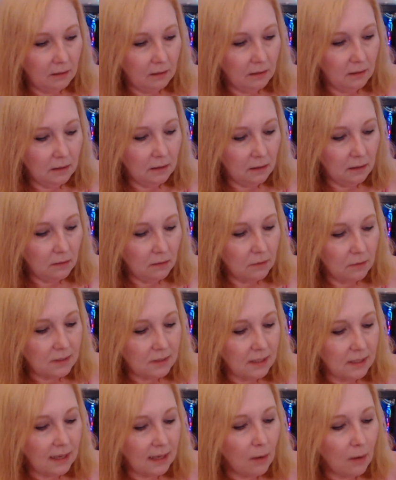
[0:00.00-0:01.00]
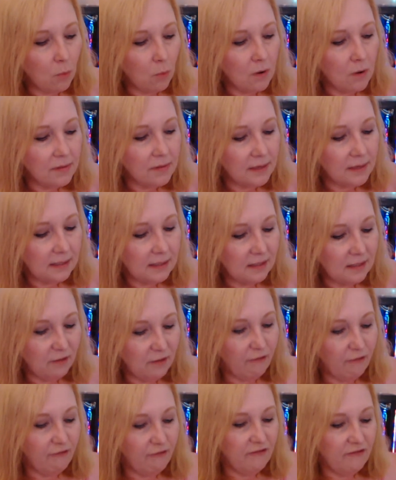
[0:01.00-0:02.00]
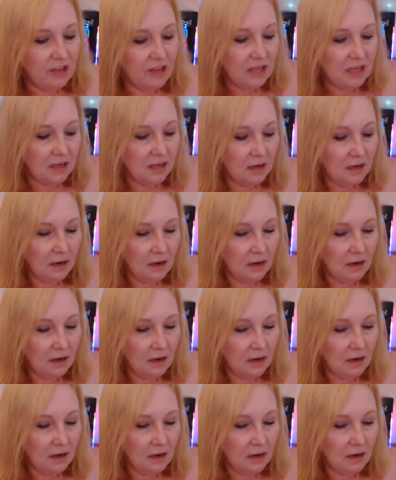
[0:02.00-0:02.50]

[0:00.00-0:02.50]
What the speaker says: You know, it's like I want things to fit,